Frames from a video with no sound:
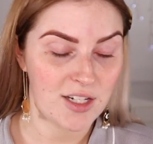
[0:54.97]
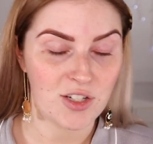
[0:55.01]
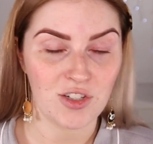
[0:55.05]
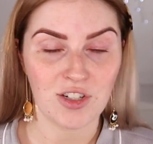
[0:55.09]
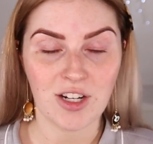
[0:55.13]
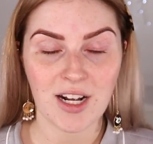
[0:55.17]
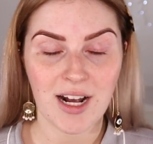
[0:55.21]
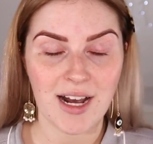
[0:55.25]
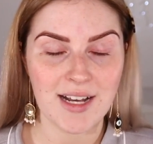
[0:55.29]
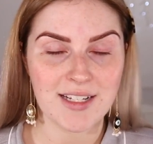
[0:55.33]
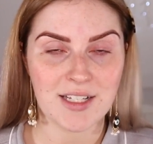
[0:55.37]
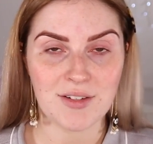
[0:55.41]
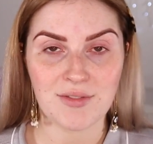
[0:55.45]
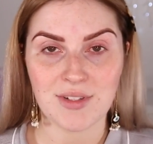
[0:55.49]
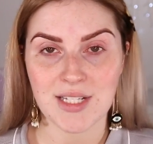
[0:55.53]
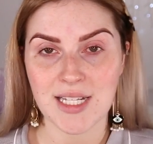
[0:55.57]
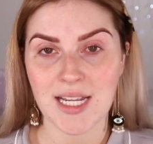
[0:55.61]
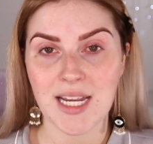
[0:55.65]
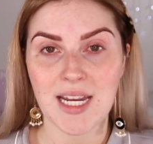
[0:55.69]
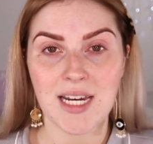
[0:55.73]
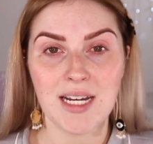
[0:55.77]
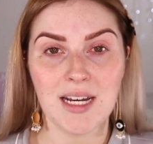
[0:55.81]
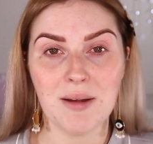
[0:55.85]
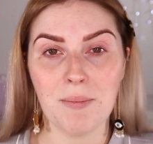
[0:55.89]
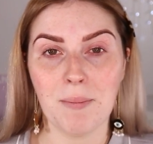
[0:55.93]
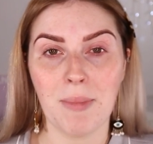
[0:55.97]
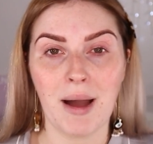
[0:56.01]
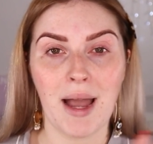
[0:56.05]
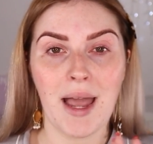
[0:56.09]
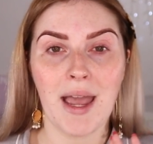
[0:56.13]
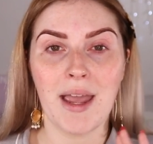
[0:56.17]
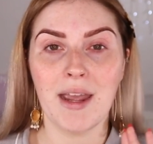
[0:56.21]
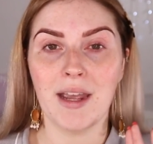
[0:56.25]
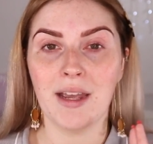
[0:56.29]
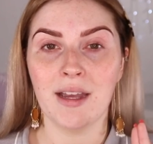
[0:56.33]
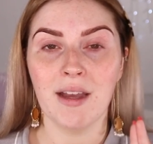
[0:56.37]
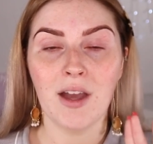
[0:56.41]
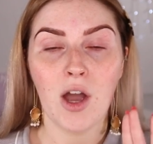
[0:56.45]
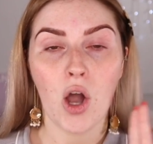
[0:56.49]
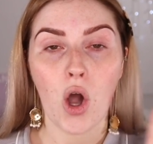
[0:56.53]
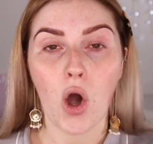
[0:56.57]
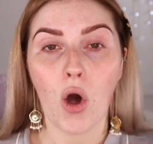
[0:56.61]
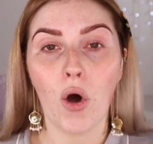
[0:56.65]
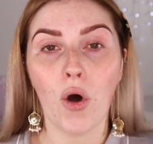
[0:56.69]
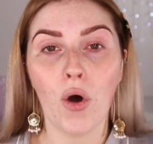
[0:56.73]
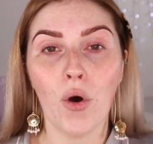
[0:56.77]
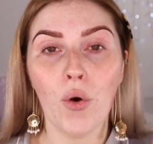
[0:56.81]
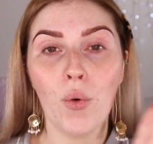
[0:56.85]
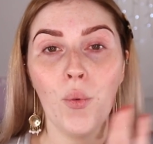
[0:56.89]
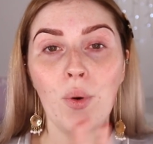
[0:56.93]
You guys have seen my
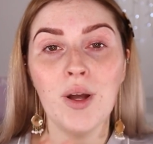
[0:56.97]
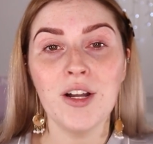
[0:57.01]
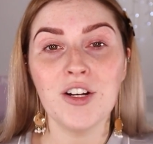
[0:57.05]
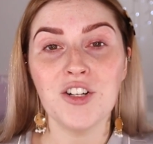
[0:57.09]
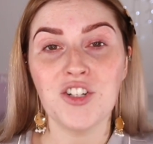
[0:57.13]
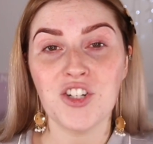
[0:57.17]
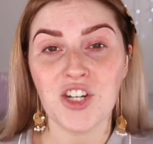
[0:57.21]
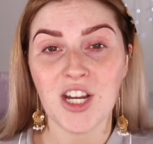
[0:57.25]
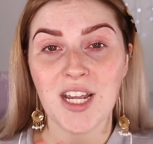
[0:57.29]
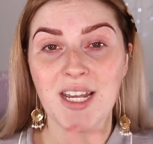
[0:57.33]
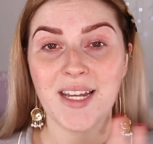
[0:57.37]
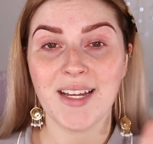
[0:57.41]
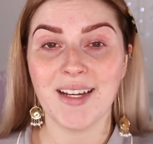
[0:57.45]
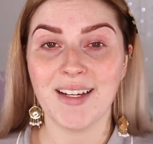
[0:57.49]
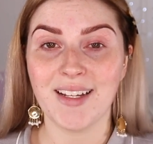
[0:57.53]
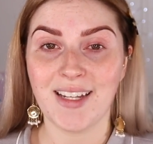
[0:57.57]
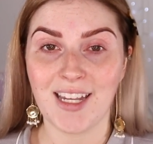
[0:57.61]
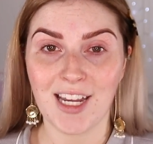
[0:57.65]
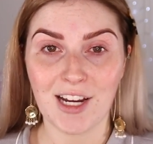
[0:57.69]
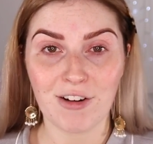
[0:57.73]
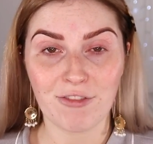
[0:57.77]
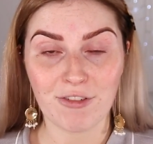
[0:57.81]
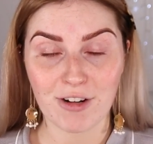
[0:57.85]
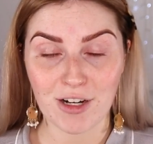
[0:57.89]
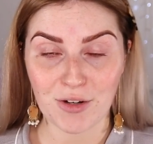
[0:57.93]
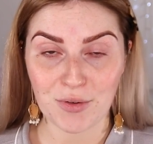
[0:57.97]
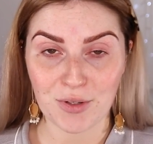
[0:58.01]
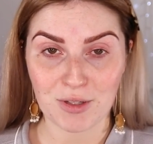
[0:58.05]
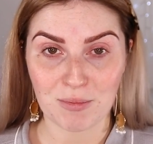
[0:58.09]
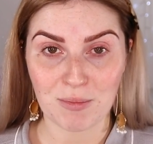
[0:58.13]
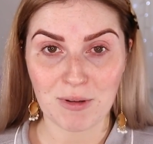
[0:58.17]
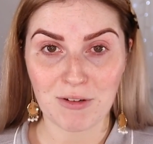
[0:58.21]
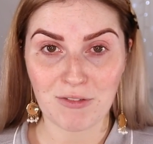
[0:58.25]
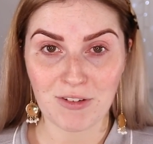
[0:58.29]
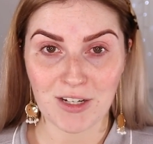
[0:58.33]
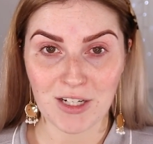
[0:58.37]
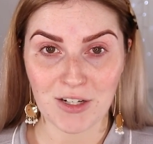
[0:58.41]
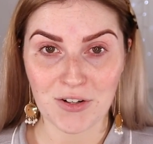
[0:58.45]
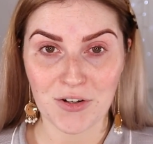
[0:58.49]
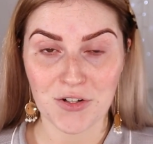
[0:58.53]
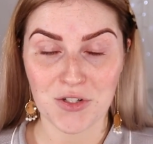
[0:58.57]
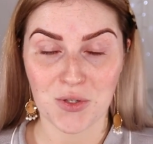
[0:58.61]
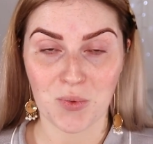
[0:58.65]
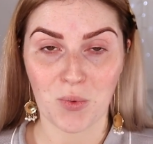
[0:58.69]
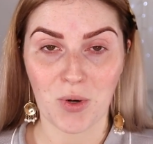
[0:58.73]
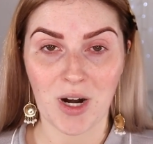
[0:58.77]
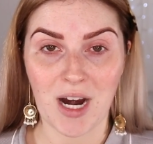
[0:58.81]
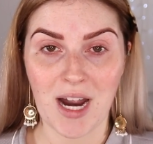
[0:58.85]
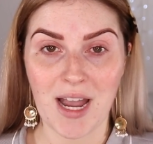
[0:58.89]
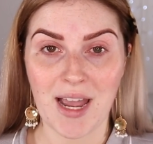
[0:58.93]
OG Get Ready With Me videos
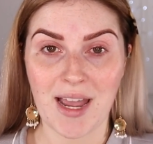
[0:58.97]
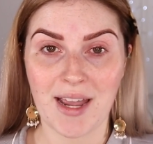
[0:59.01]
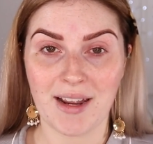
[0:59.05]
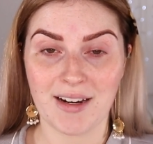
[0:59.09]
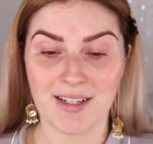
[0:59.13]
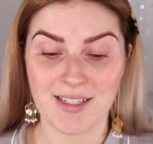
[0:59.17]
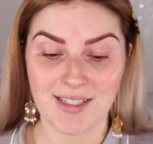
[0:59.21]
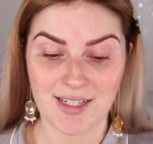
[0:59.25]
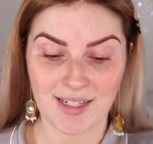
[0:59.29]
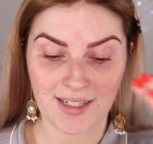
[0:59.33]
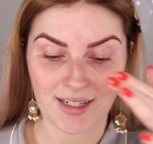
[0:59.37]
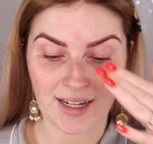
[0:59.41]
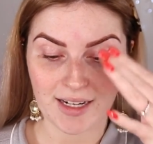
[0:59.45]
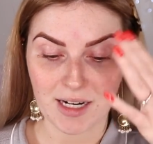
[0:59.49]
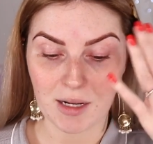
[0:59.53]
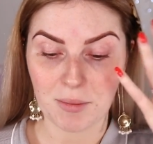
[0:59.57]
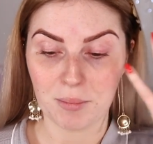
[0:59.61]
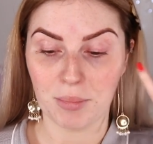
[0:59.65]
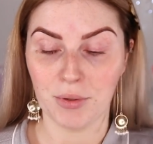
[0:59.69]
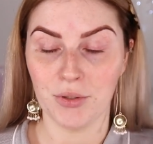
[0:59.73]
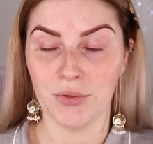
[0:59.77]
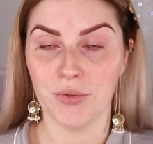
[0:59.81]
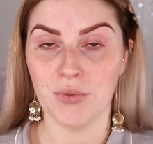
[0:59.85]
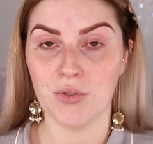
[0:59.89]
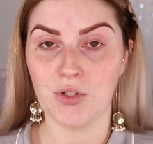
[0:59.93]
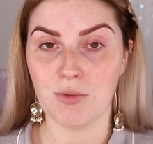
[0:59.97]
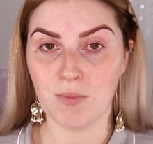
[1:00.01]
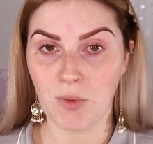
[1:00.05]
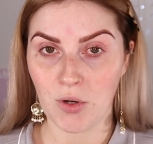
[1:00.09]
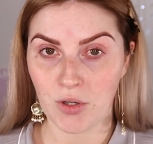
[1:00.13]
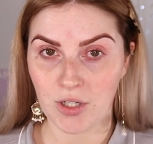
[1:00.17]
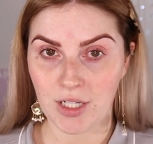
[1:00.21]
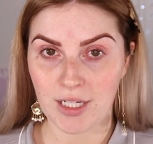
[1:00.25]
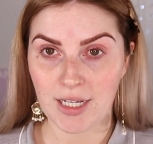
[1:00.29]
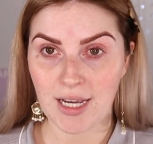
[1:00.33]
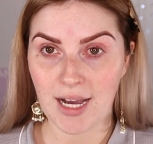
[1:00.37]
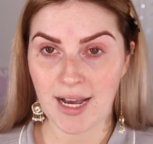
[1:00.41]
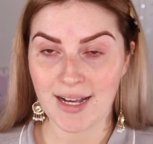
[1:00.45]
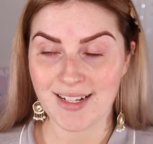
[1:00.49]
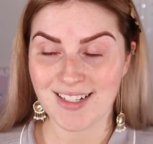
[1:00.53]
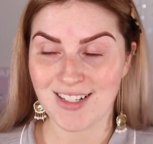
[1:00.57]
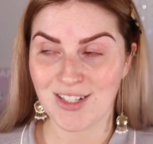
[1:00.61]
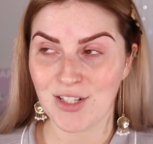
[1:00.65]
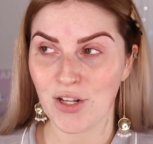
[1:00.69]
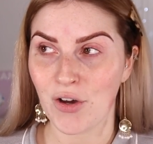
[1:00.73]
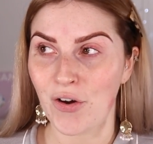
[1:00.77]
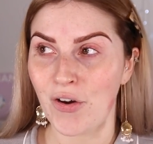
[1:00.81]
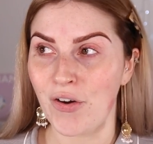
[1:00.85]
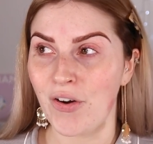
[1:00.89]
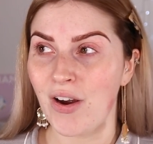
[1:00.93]
where I did like a blue smoky eye.
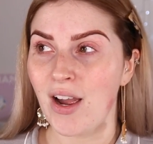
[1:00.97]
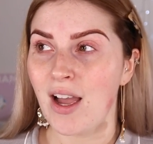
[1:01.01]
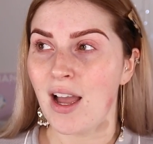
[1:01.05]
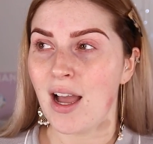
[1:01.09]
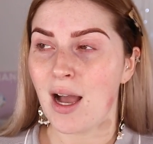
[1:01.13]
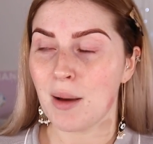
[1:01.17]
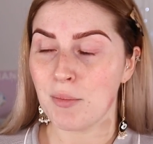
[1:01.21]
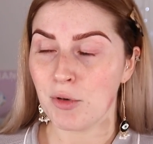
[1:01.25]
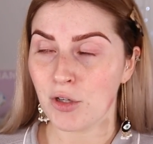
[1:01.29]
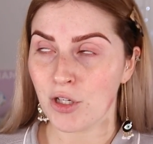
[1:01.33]
So I'm